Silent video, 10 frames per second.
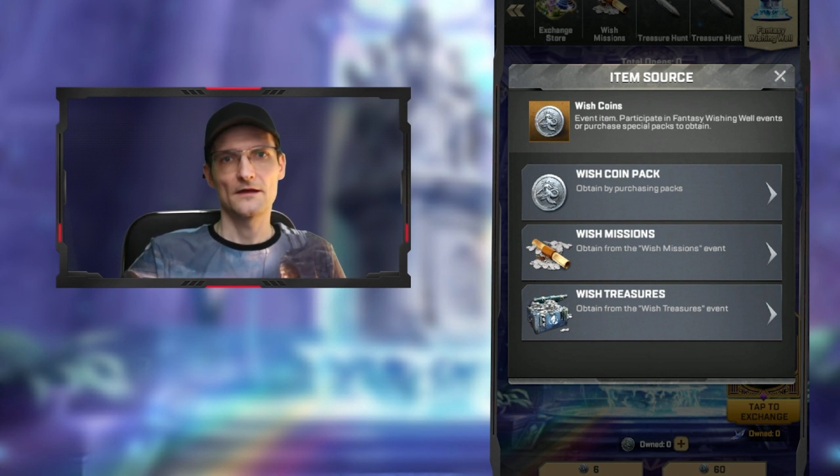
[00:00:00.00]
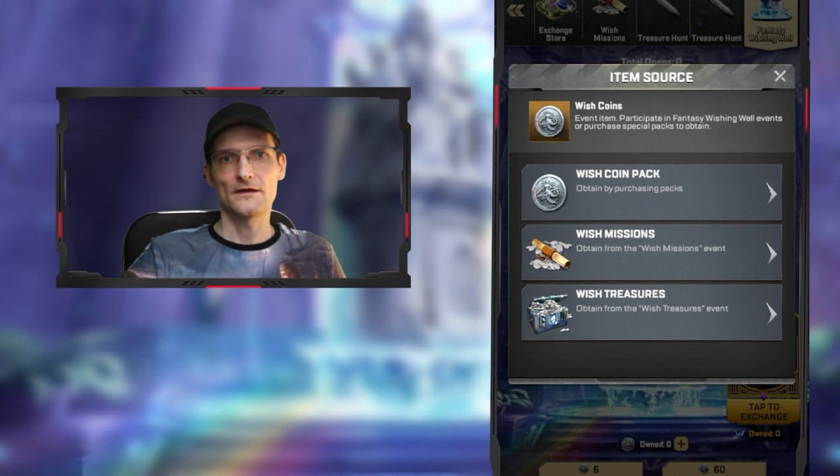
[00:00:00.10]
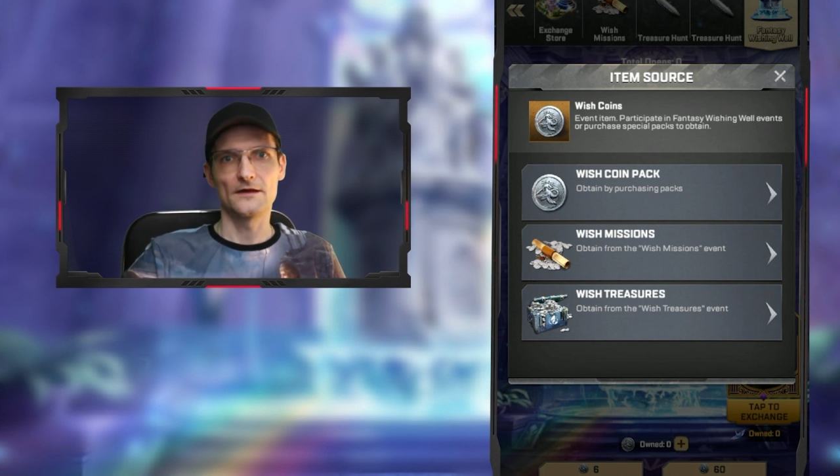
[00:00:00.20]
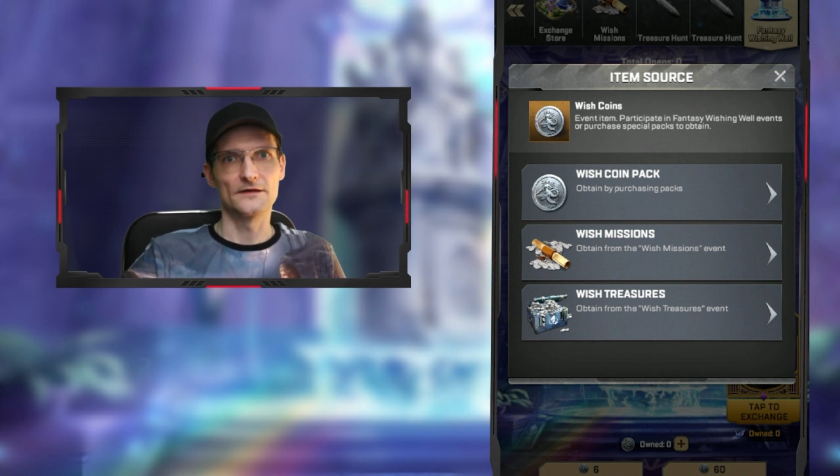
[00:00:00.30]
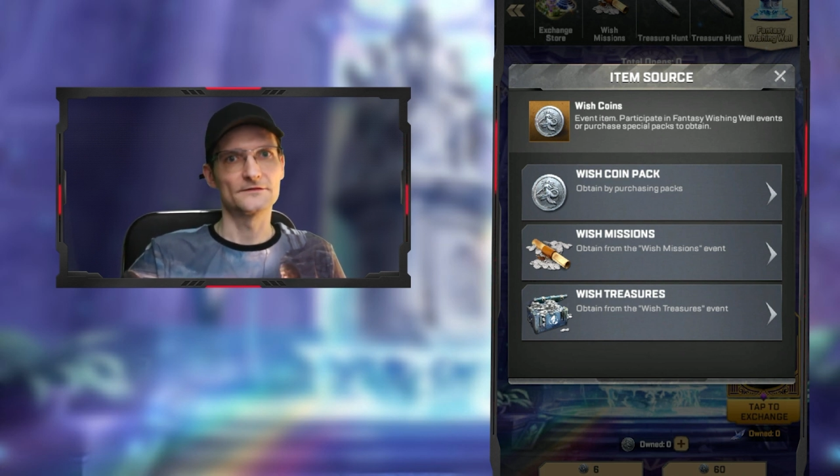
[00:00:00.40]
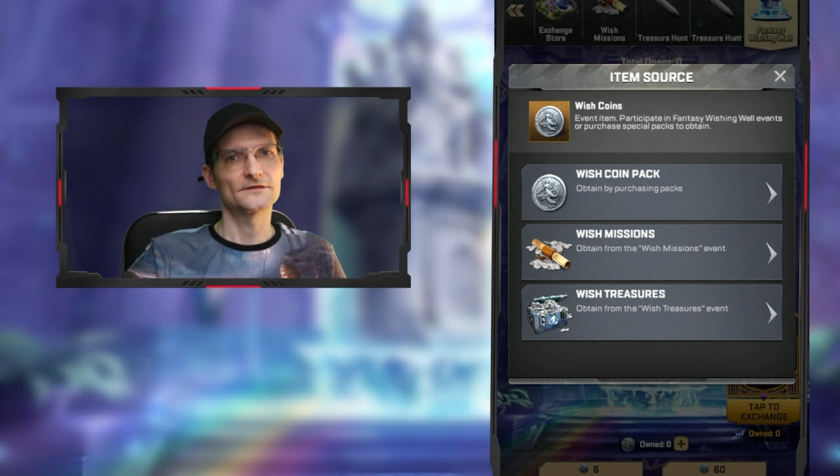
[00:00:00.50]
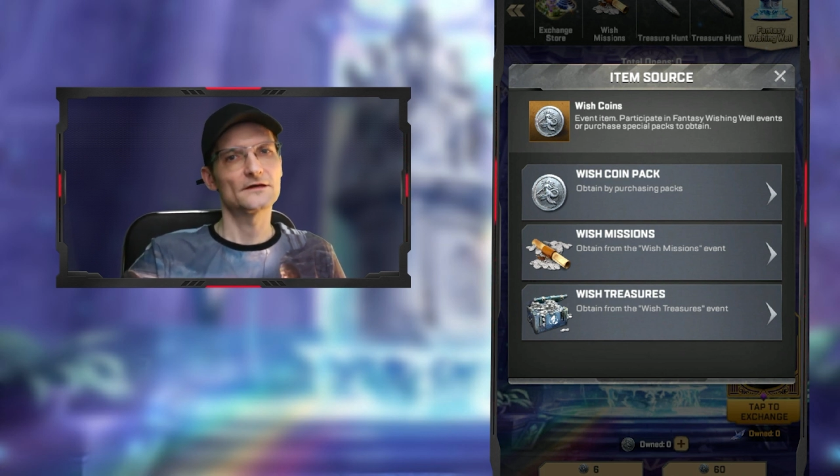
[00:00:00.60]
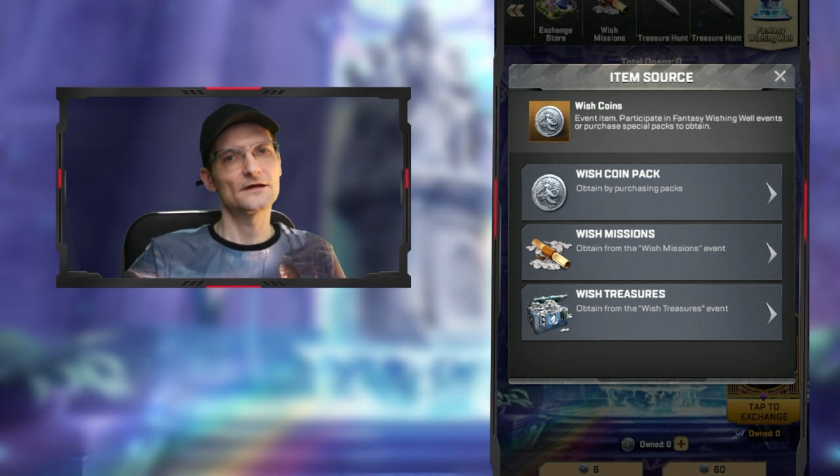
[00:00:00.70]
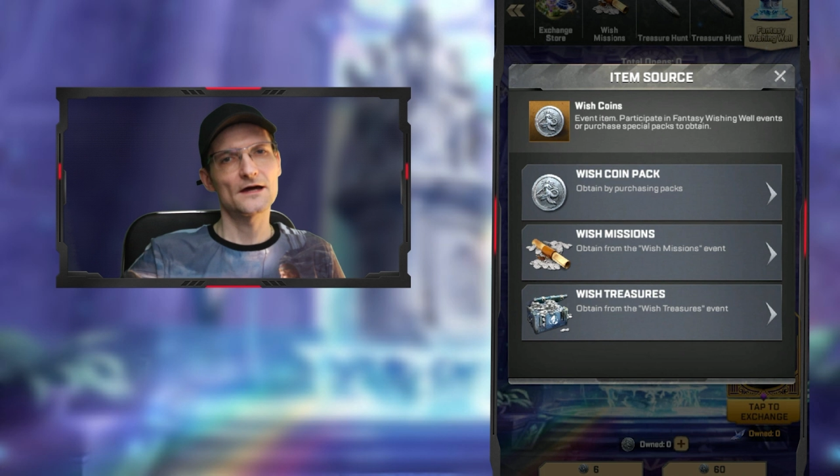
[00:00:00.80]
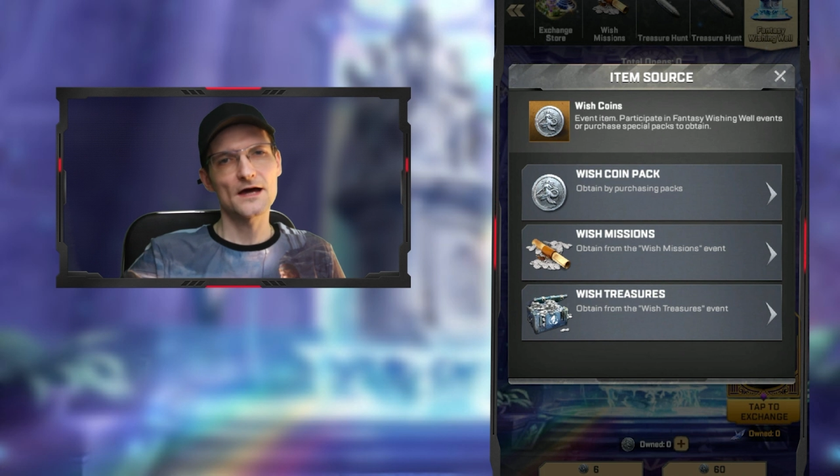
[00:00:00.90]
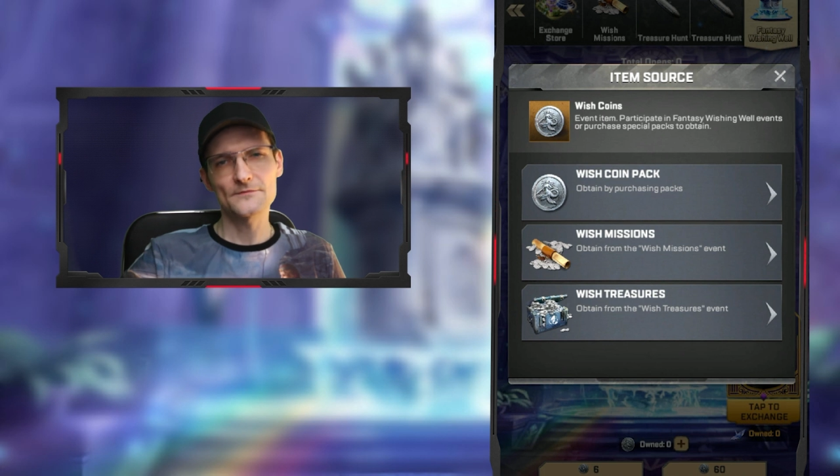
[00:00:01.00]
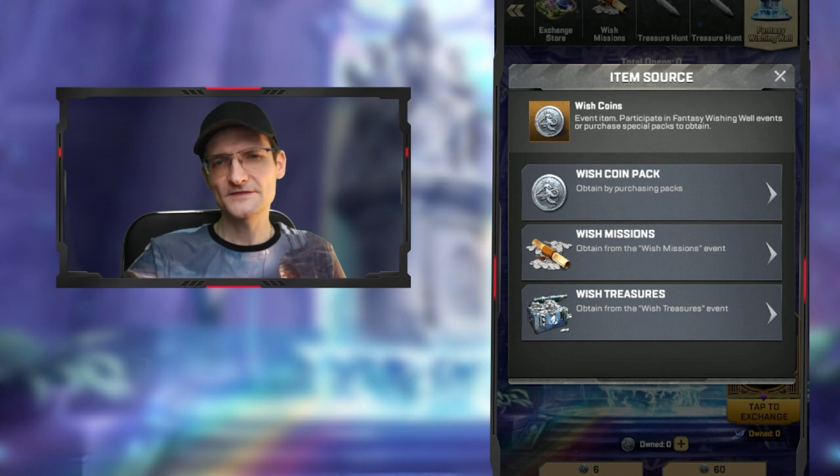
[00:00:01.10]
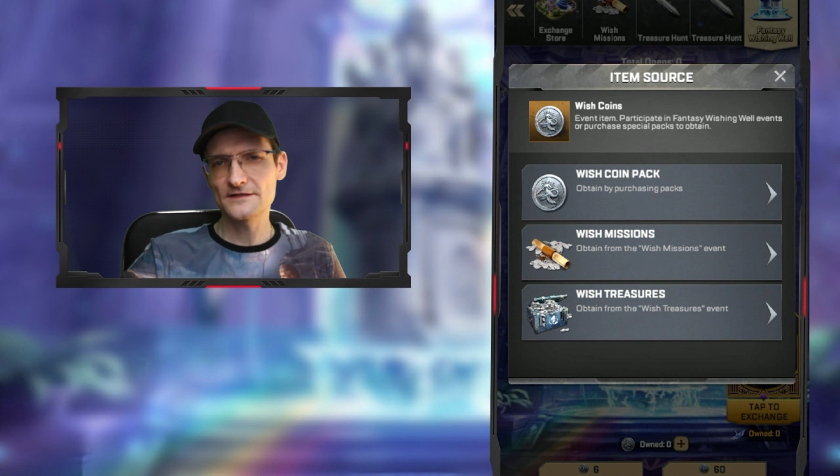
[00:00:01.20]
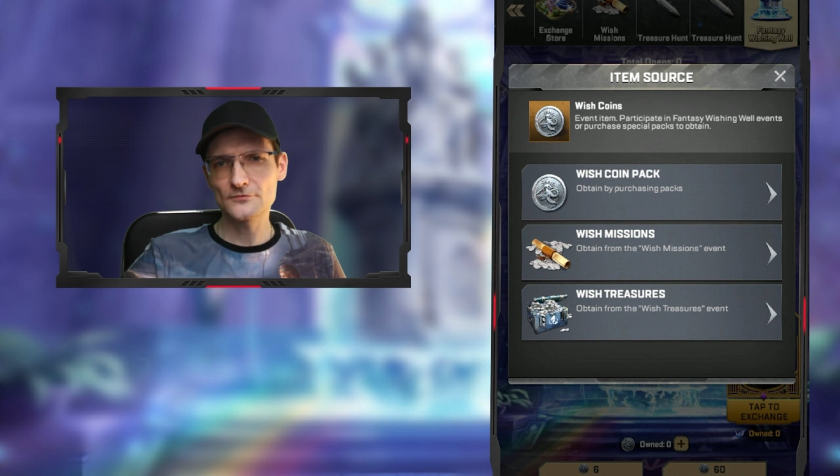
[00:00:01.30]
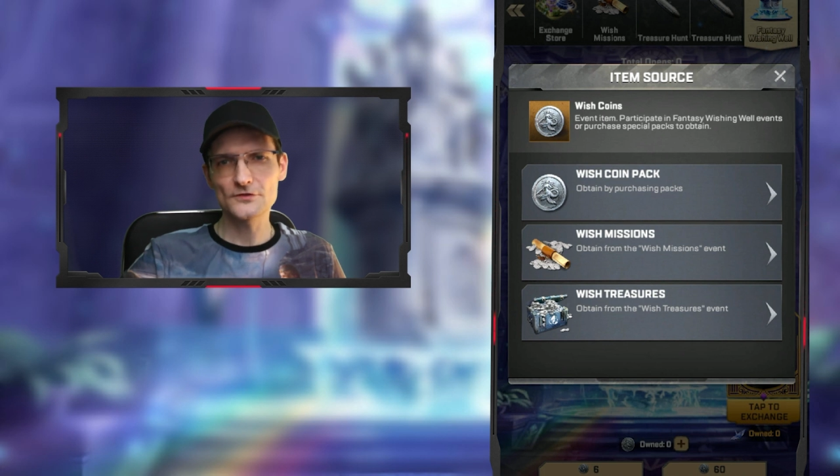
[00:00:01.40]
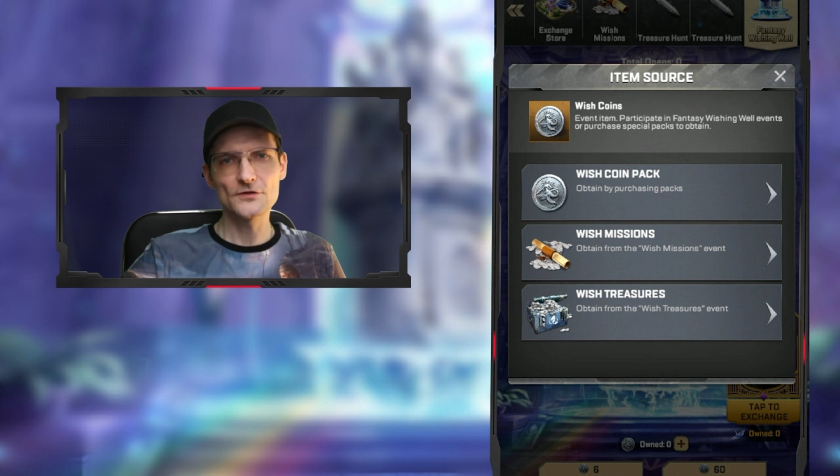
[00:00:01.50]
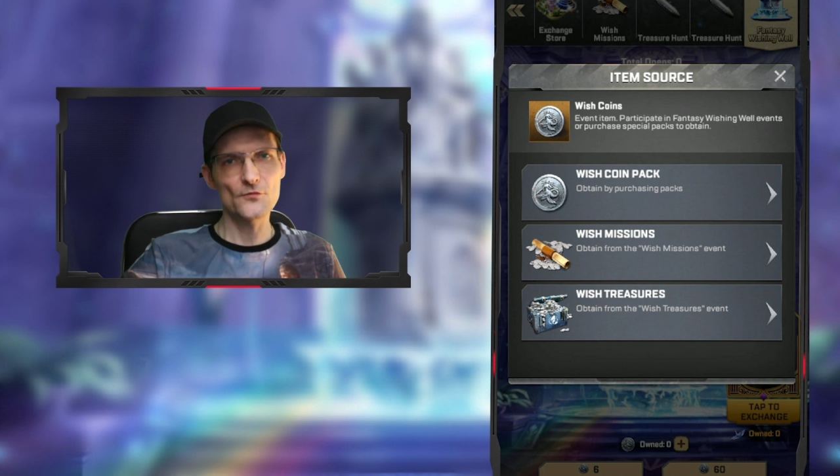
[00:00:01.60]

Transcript: and absolutely